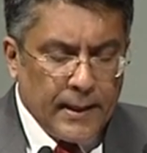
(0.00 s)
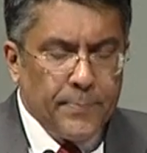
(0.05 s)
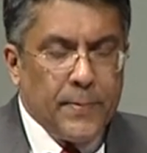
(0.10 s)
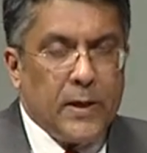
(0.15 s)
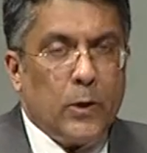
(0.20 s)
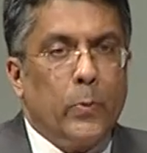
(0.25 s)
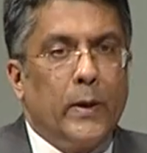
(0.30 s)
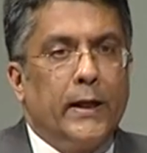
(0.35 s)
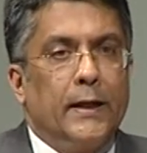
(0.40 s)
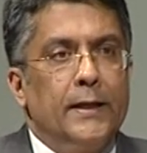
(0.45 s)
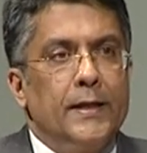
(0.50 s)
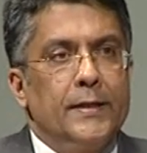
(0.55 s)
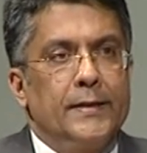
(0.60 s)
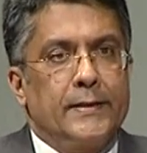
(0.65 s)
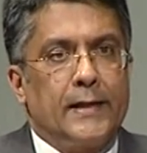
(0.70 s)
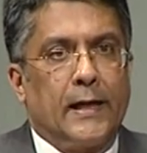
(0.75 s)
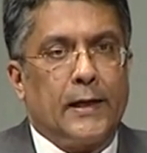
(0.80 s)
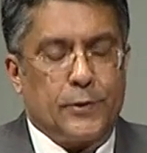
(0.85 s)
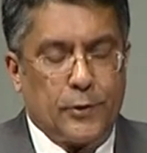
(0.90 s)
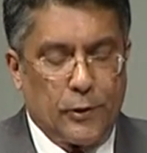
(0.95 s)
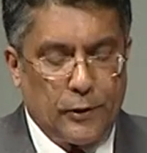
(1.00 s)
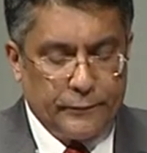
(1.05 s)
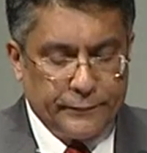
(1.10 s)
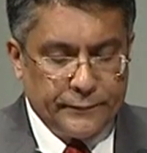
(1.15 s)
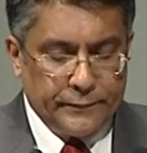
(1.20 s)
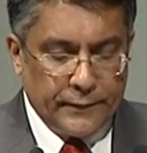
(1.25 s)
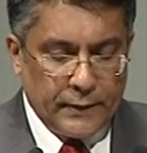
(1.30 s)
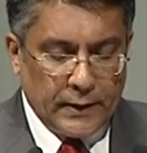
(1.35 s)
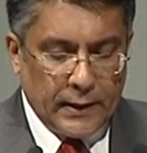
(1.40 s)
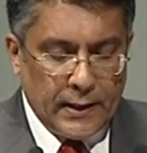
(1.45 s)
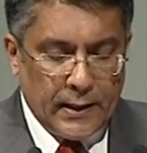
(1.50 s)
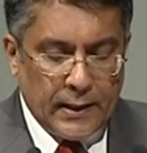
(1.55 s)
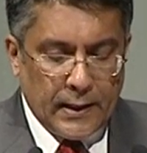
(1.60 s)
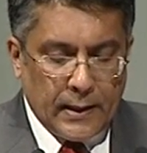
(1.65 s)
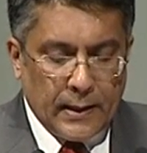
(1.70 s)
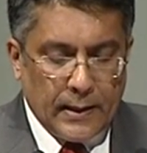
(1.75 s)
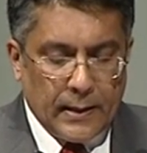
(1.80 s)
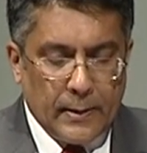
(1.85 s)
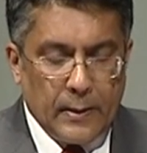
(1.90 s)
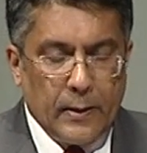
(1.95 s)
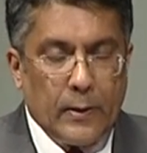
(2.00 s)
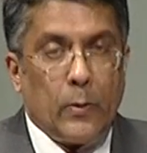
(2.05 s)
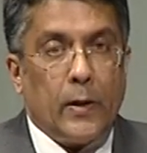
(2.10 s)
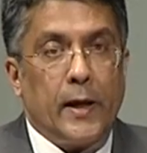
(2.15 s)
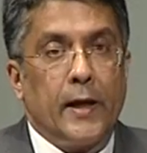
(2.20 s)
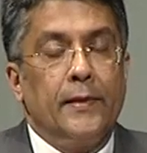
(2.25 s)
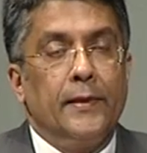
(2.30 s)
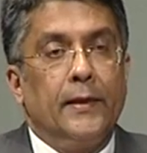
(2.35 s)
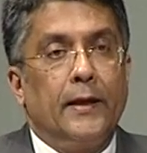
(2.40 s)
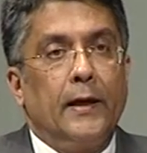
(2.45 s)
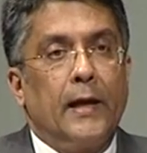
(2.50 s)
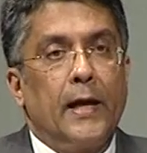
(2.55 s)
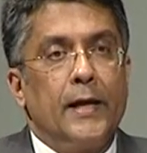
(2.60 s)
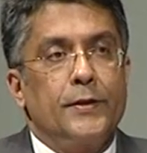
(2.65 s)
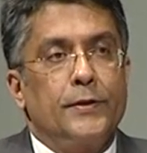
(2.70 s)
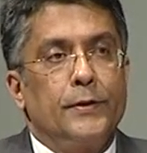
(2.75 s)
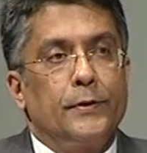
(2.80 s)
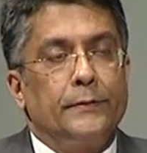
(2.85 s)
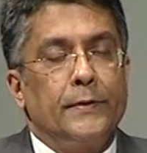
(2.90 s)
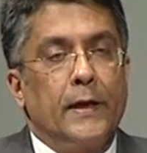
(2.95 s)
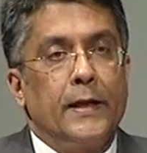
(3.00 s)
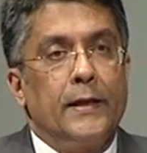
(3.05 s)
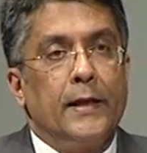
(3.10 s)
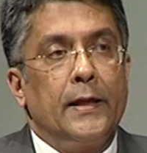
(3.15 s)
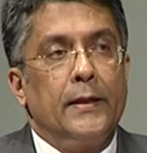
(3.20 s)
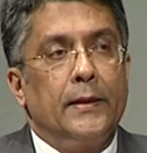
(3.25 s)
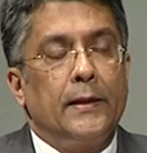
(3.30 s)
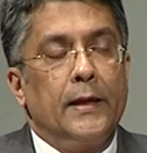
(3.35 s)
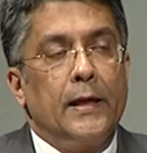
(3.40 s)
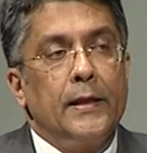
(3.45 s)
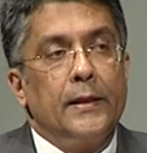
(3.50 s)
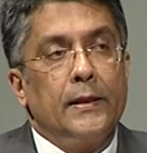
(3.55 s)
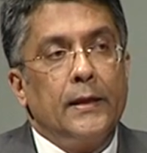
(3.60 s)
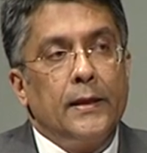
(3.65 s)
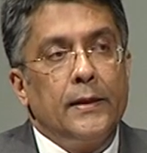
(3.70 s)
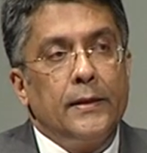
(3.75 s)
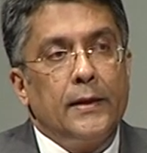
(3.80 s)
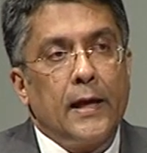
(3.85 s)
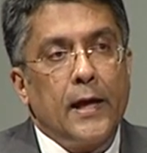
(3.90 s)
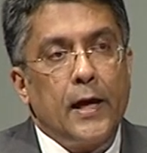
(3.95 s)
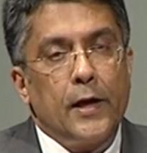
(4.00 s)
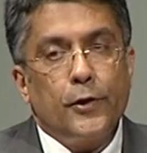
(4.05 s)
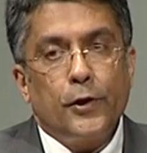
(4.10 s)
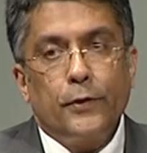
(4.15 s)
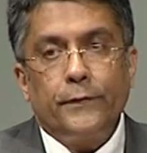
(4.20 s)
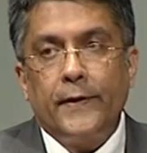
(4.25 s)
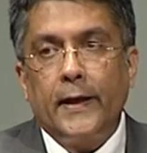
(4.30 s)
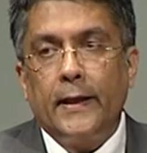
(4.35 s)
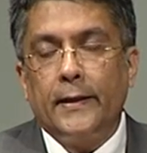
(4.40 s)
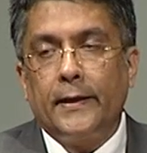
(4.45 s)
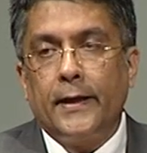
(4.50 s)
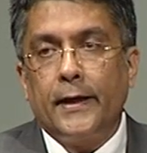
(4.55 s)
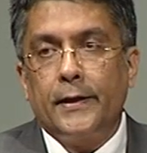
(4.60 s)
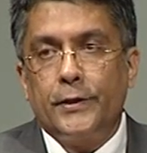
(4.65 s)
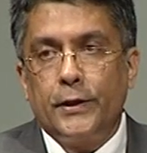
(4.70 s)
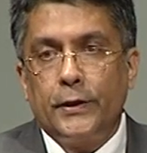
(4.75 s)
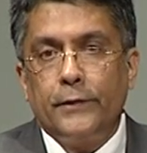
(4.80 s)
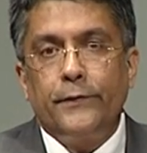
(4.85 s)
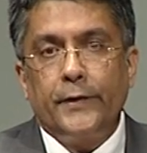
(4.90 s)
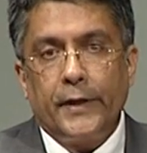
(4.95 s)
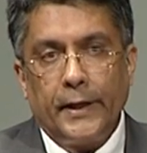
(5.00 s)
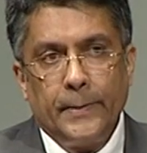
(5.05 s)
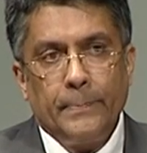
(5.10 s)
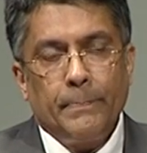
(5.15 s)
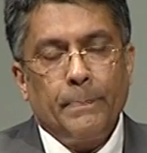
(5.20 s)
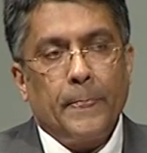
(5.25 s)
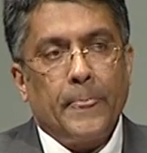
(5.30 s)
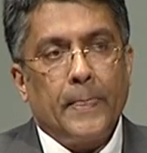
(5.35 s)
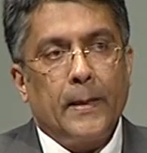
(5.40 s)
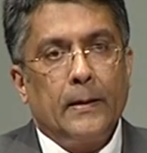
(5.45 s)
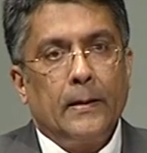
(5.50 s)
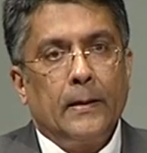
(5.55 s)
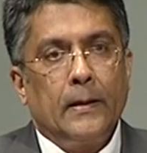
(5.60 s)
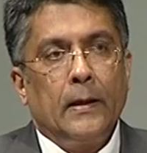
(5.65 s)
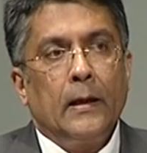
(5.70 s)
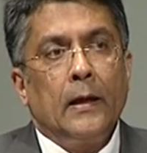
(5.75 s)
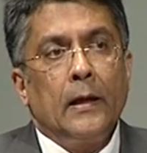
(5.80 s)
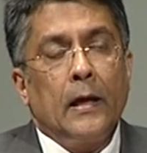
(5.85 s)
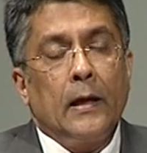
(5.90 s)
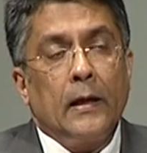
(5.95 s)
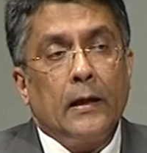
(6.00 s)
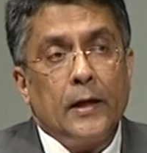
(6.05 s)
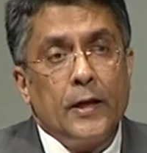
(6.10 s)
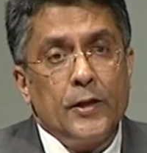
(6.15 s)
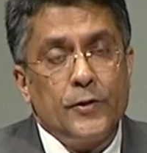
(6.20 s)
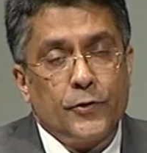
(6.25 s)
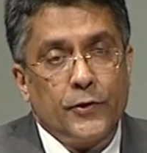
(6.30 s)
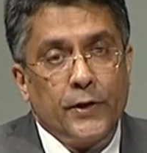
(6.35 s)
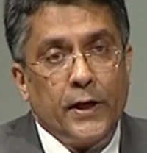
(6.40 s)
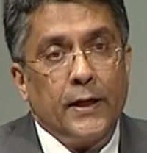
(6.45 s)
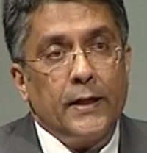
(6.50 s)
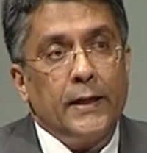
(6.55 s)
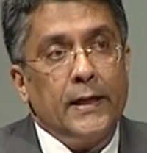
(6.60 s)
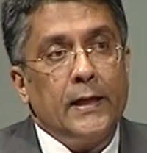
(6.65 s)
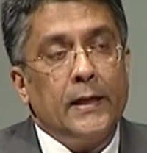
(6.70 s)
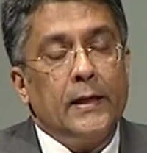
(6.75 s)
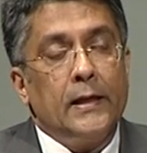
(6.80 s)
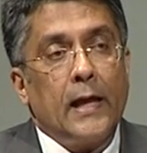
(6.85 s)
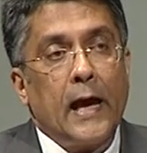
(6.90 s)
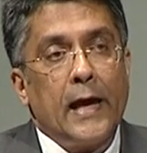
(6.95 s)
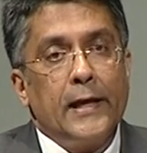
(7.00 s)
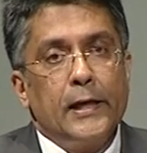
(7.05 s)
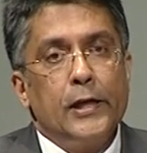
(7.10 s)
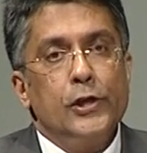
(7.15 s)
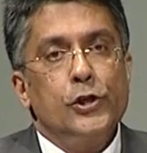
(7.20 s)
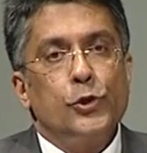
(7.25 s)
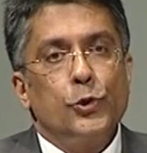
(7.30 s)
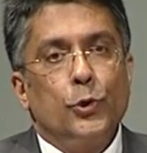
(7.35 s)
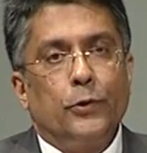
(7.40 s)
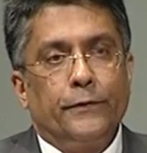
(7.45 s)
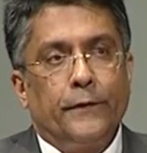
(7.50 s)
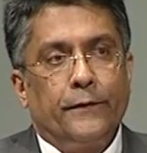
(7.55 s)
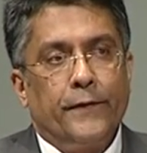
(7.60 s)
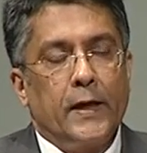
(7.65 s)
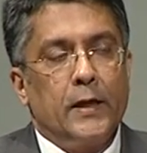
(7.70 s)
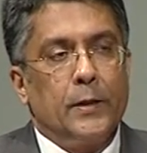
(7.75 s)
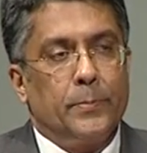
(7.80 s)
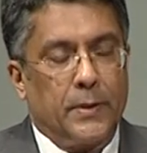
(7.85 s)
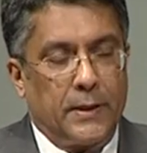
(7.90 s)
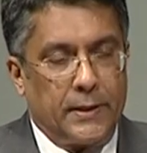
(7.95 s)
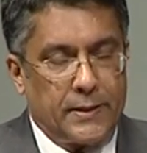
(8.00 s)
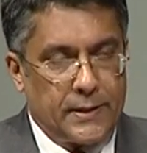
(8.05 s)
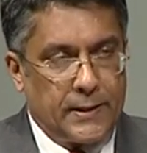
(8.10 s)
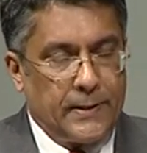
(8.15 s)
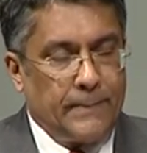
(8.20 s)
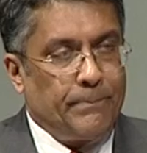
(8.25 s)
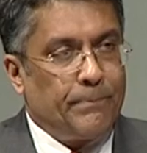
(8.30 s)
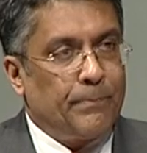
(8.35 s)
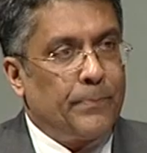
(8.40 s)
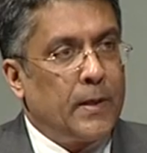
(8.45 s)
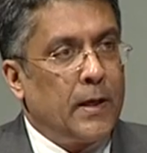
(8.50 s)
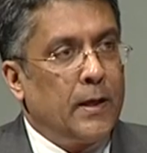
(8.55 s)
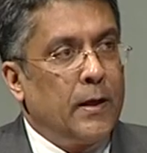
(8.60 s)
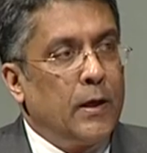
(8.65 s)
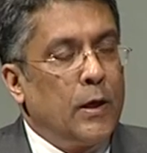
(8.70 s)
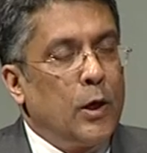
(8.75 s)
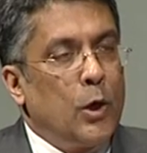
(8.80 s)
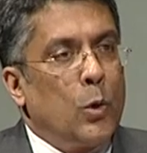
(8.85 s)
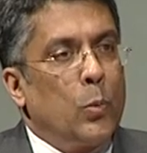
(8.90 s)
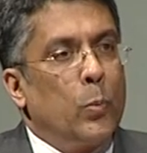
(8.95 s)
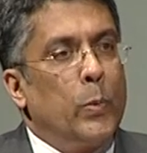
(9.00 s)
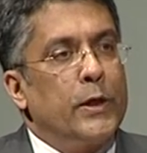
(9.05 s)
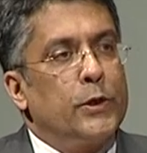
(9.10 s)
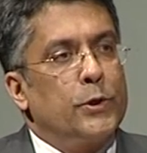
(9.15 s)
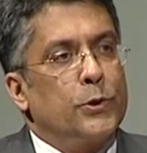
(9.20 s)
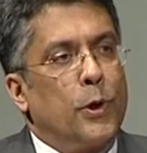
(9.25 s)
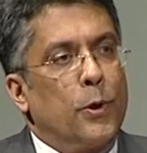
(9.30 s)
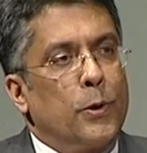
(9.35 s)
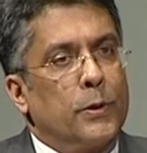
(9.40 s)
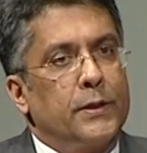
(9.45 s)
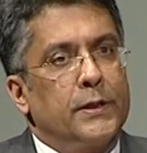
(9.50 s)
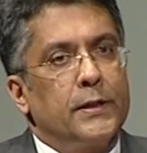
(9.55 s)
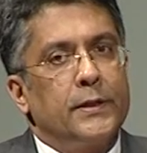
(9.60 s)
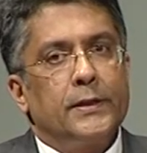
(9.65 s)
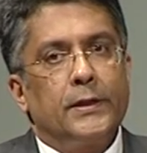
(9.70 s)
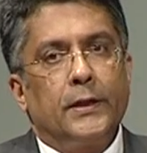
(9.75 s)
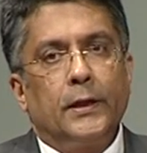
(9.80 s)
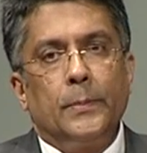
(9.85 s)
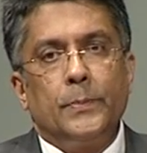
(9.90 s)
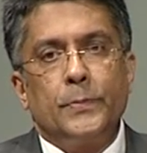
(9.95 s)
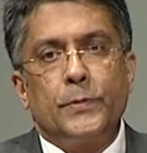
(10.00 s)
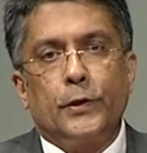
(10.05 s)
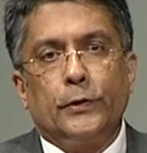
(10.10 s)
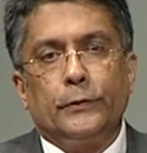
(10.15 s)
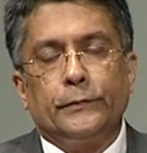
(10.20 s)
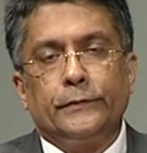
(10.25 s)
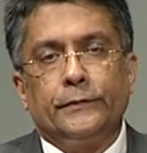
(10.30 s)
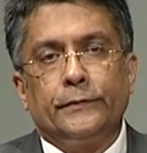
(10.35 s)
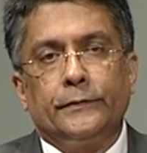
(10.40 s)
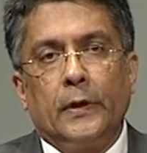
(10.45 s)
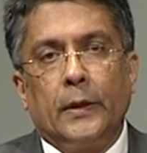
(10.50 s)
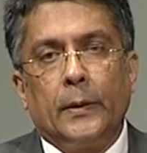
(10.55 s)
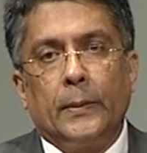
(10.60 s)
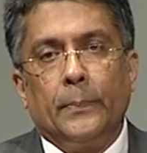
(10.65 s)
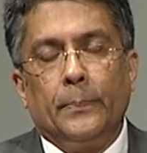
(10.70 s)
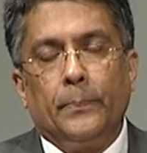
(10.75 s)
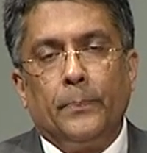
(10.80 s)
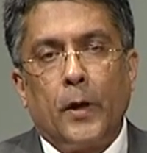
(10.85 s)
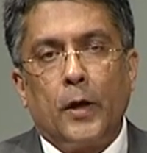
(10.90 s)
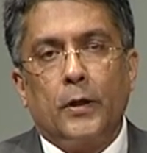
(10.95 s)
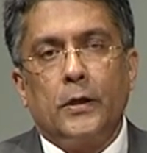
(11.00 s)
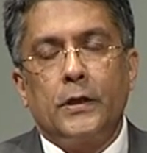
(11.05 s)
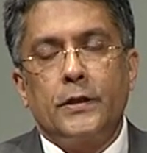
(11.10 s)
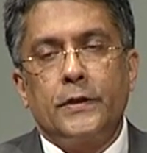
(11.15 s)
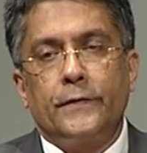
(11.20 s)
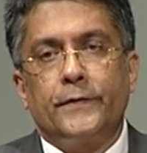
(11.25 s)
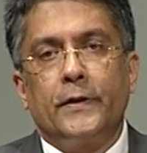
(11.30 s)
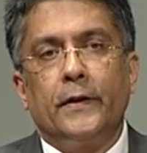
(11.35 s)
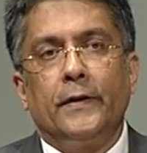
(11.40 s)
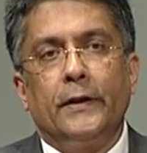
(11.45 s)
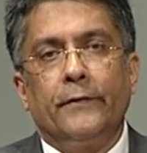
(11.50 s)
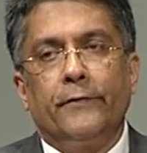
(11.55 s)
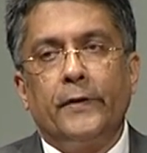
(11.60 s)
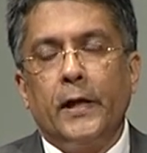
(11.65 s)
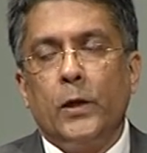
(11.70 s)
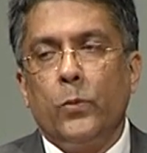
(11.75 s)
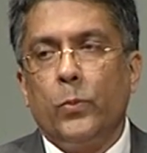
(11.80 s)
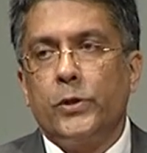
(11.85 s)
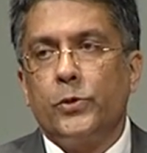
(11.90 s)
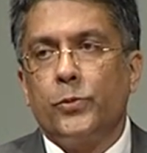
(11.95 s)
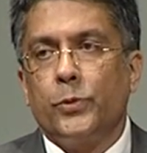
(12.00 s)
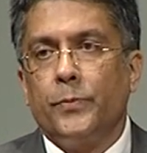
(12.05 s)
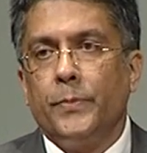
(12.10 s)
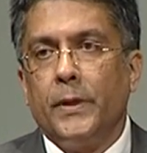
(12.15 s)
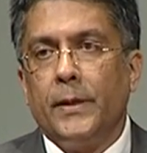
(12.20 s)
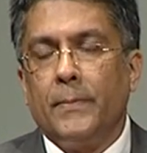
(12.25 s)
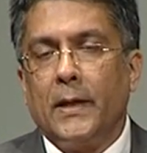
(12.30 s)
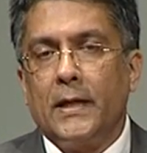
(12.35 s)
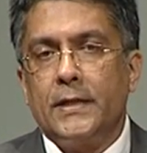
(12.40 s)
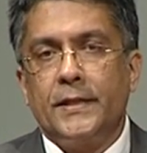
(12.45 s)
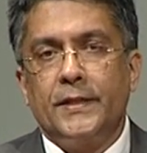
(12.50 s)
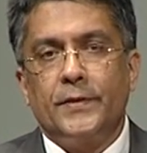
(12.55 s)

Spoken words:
Let me quickly start off in the case of, in the area of healthcare delivery. It's really an issue of availability. We talked in terms of models of delivery, which would be